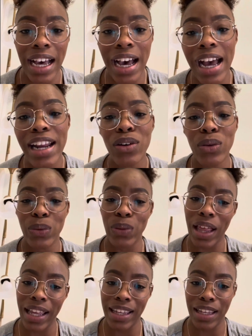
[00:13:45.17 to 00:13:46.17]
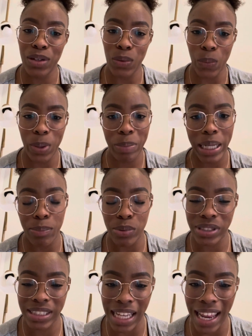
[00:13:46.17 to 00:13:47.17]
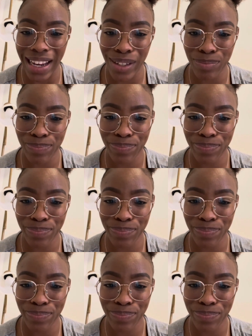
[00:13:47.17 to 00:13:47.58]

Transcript: I don't like it when people say,